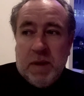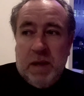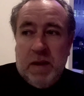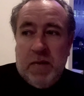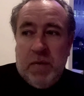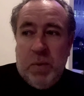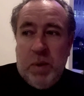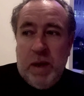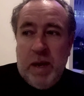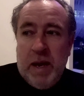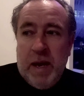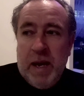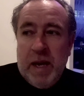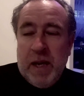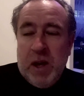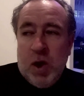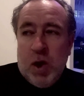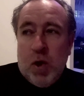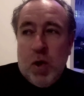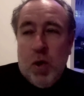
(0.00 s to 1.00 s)
if we
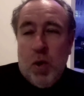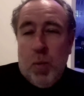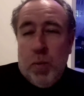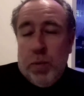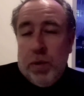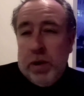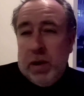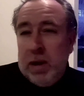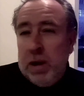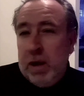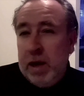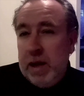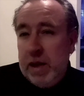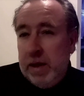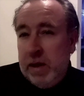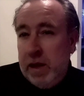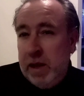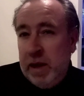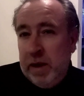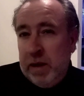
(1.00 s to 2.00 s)
had a corporate
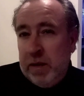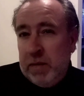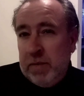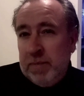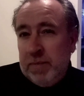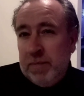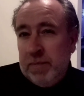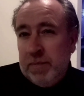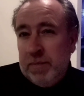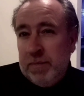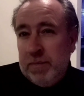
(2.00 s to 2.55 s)
client there,